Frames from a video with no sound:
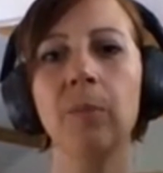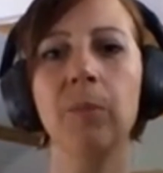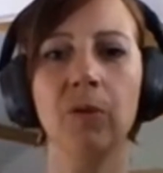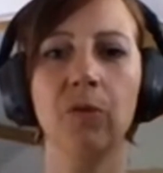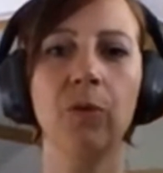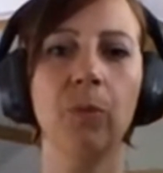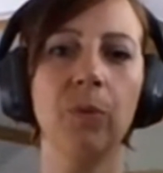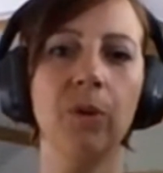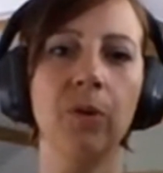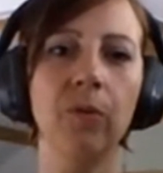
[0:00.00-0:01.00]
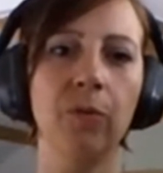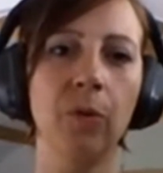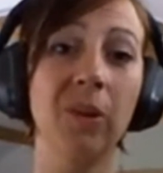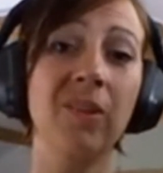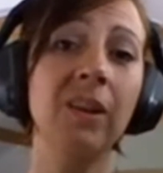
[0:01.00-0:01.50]
But from
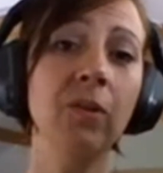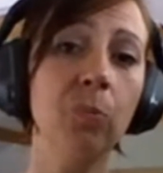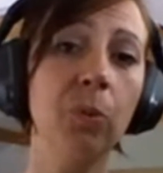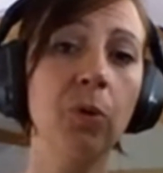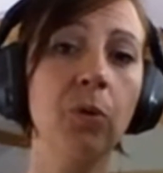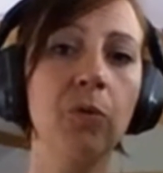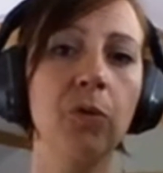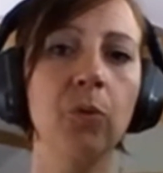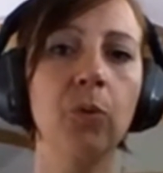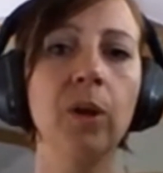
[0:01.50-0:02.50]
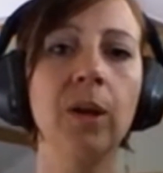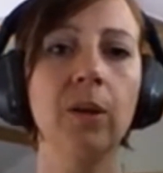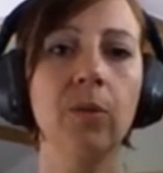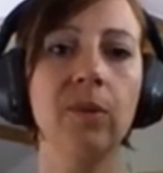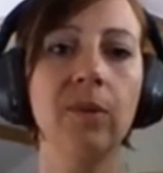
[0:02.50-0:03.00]
the standard point of view,
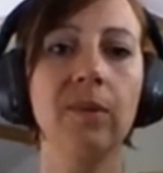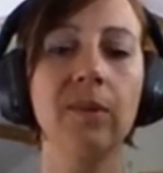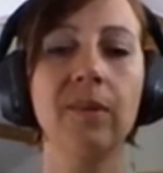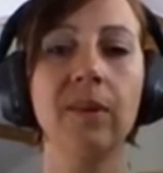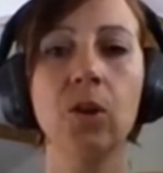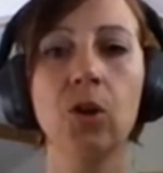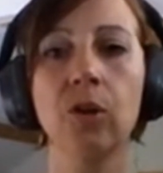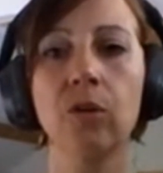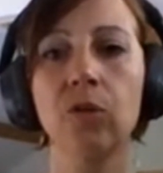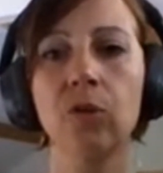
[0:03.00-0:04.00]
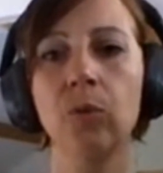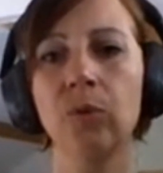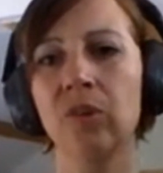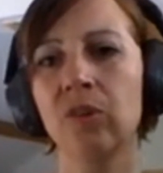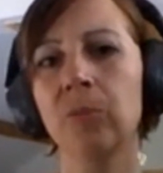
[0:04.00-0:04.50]
there's this distinction. So
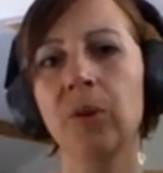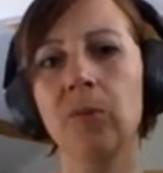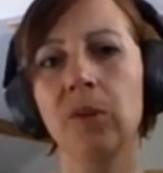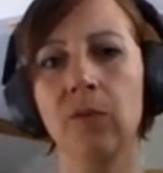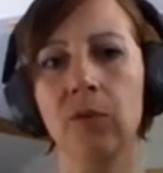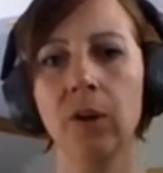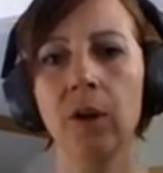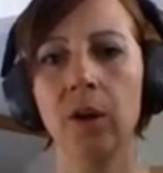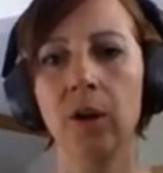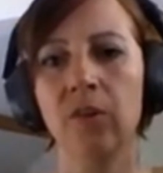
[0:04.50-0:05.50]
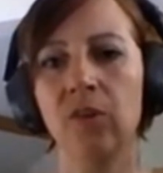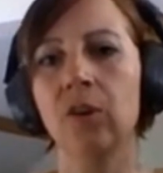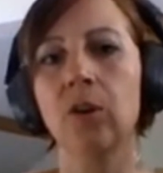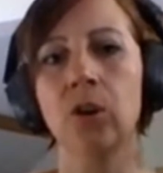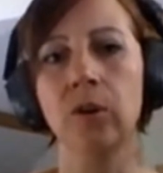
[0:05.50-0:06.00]
this sometimes gives
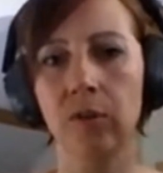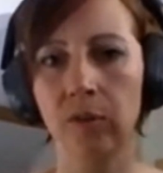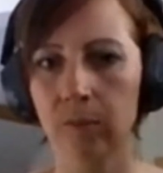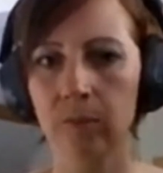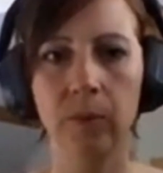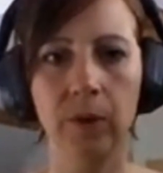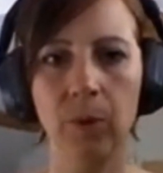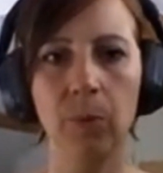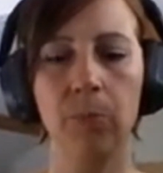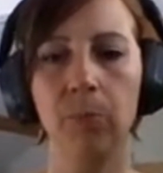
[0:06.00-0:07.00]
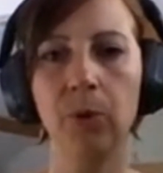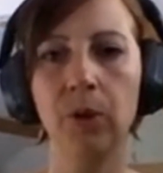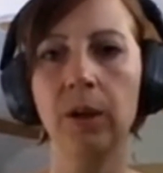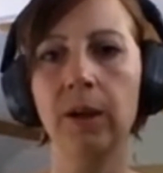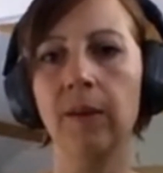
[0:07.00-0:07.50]
discussions. Let me
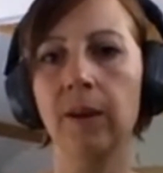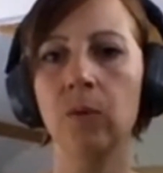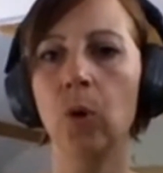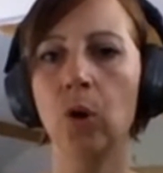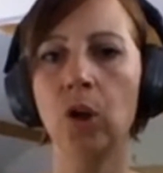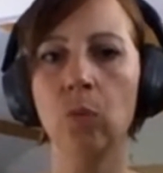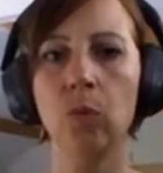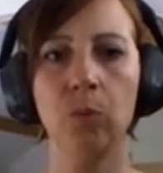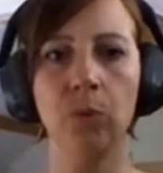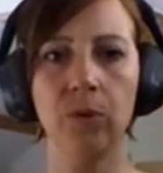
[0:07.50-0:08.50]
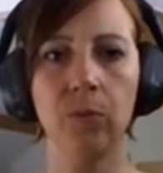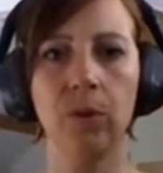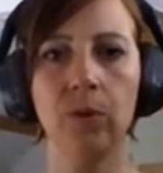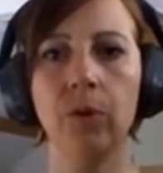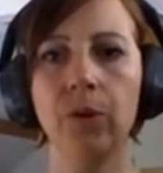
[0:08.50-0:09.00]
put it like that. In working group
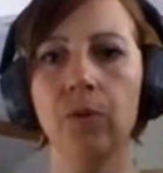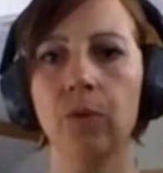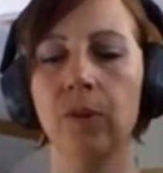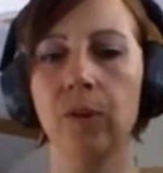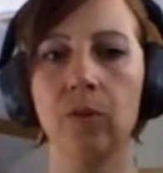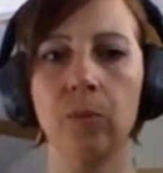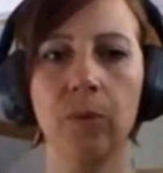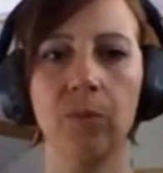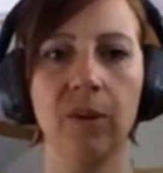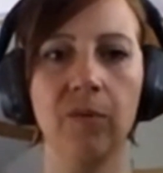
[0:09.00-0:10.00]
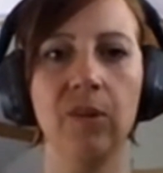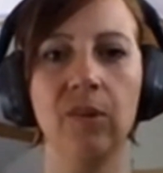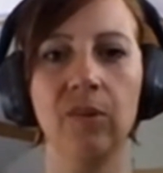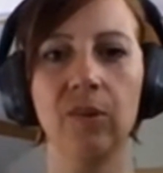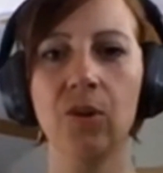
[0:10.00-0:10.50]
with auditors, I sometimes have
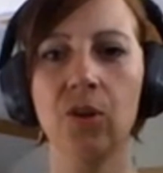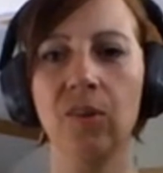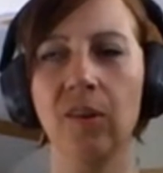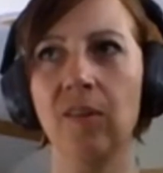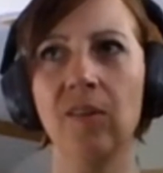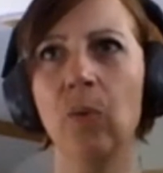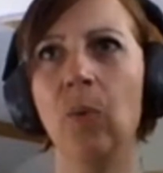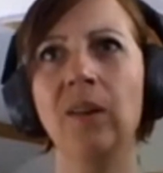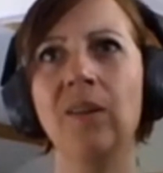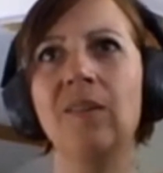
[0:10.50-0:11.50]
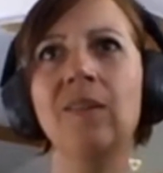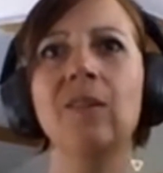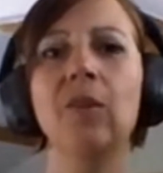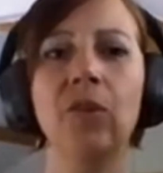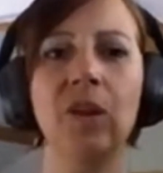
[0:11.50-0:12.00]
these discussions that they say, well, this
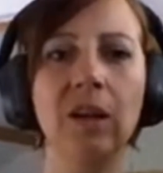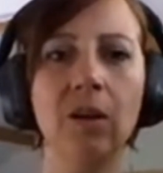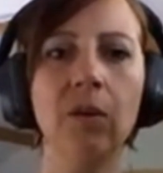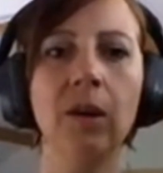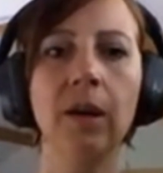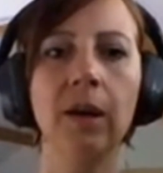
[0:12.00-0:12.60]
is not clear.